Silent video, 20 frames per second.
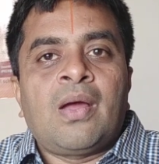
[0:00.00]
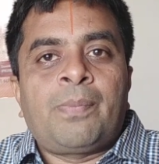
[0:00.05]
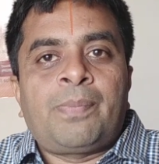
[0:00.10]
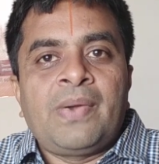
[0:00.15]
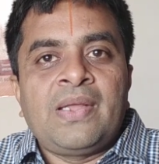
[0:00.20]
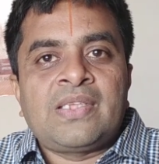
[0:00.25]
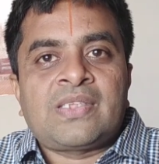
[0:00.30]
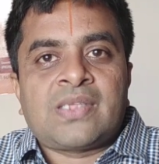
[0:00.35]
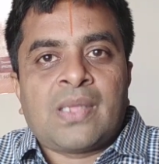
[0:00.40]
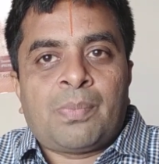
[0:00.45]

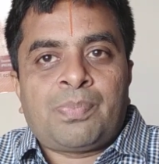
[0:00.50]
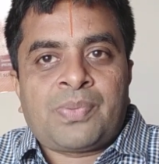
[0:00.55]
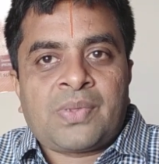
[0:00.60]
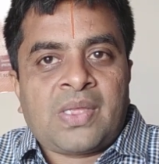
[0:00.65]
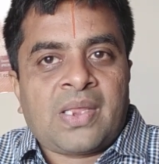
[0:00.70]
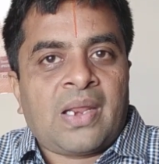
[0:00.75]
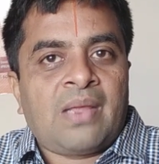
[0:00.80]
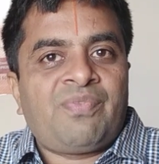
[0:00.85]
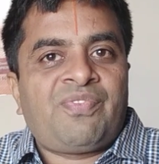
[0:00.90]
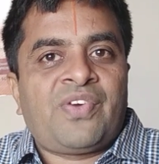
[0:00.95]
Please
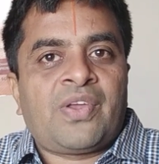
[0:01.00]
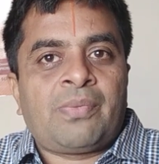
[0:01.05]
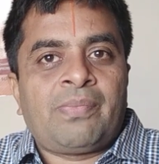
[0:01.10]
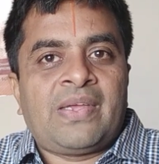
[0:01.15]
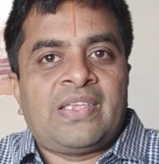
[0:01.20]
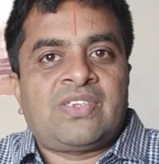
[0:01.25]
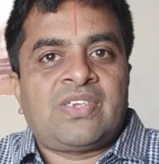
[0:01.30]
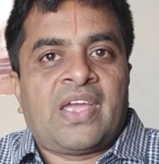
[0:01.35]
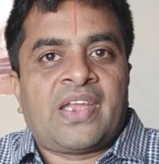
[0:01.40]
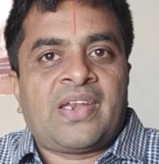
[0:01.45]
subscribe for
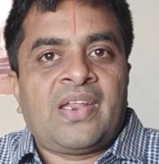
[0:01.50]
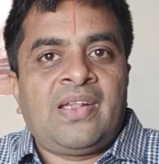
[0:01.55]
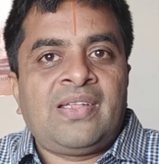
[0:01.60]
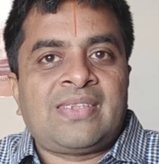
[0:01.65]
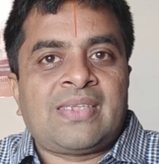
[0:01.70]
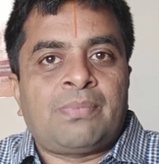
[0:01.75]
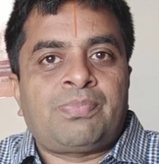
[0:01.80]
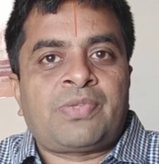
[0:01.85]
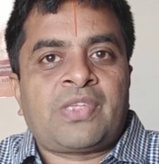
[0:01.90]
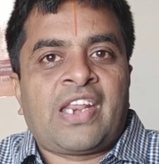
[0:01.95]
my channel.
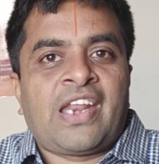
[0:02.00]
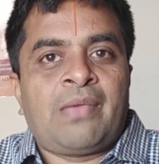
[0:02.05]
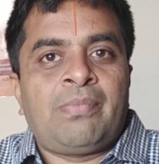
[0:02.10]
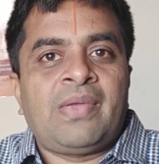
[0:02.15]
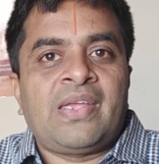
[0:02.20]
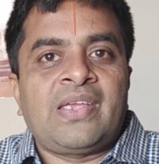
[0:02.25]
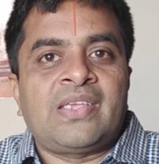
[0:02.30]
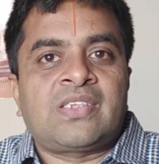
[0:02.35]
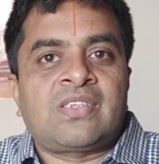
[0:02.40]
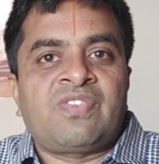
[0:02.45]

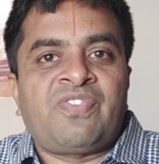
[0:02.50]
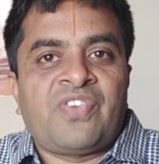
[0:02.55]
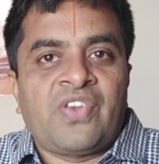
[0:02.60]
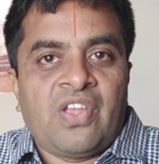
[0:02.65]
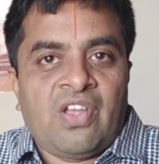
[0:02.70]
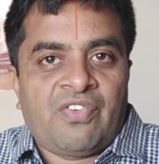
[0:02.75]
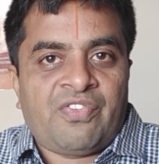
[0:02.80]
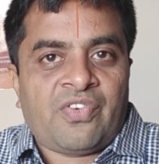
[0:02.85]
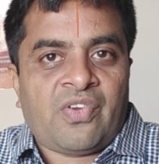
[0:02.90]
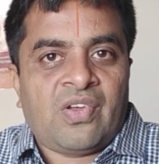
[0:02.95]
Subscribing is
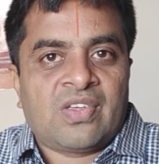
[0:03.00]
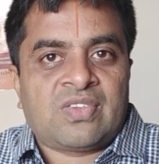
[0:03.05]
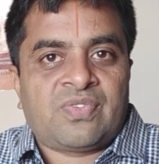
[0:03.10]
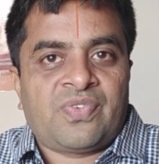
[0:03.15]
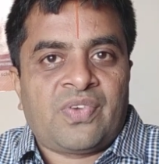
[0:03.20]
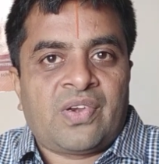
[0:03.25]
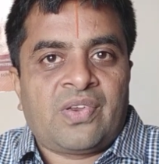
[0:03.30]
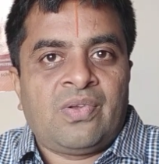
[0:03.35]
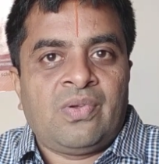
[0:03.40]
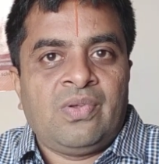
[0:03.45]
free of cost
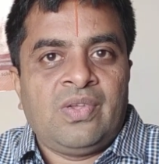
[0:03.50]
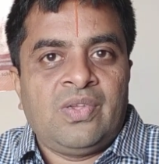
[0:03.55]
for you.